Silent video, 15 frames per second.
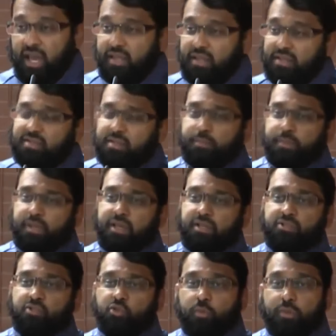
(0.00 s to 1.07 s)
and they simply
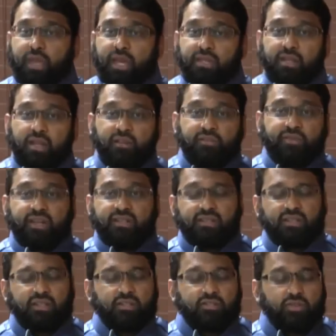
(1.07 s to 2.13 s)
assume that
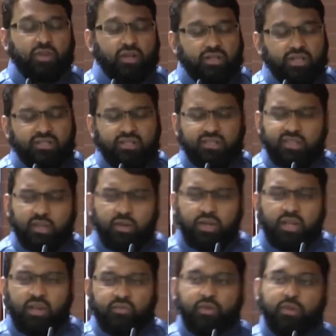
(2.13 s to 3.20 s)
fasting is not necessary
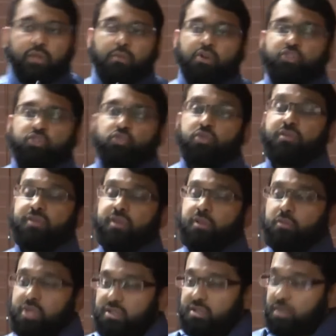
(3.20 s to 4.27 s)
for the most trivial
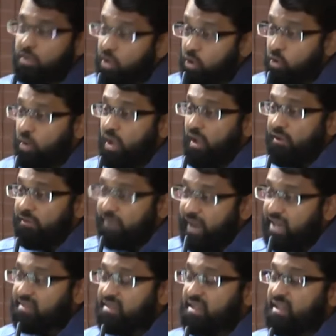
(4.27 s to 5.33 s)
reason. No,
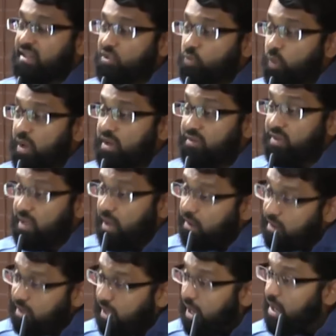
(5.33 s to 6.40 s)
fasting is one of the
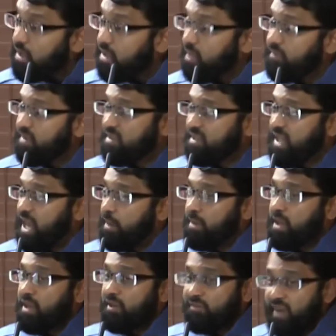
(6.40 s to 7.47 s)
arkan of Islam.
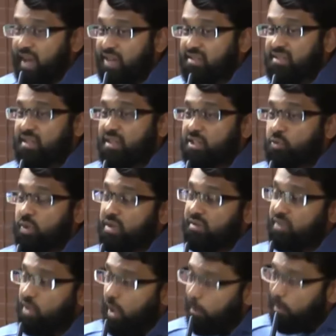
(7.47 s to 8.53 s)
Fasting is one of
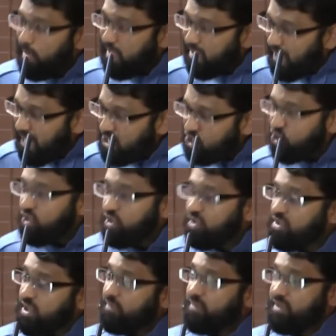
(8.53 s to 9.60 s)
the
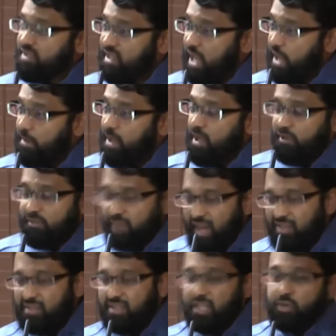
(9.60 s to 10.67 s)
obligations of Islam.
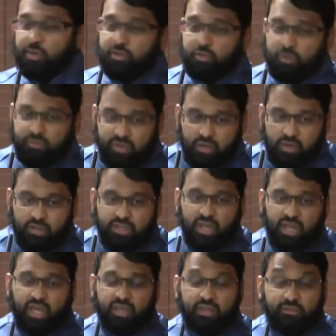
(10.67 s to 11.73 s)
Fasting was revealed
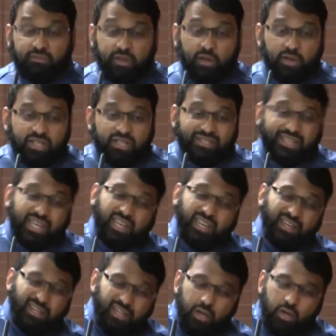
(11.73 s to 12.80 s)
in the very
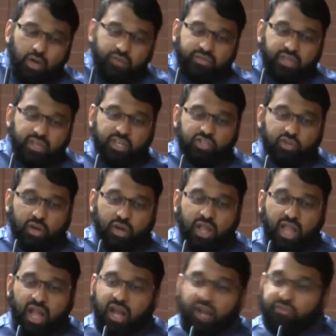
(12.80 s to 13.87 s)
second year of the Hijrah.
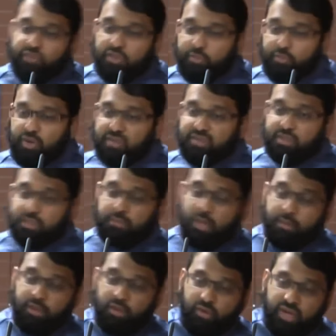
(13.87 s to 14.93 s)
After the Prophet
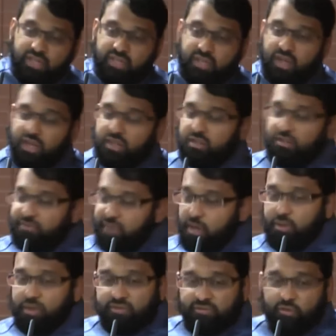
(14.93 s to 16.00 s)
emigrated, the
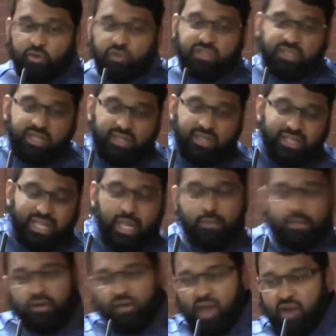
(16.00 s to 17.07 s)
very first thing that
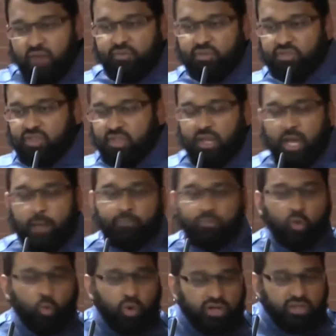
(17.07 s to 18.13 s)
came out after Salah
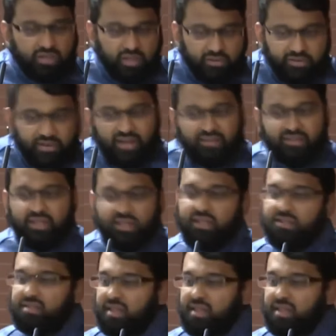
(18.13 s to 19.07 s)
was fasting and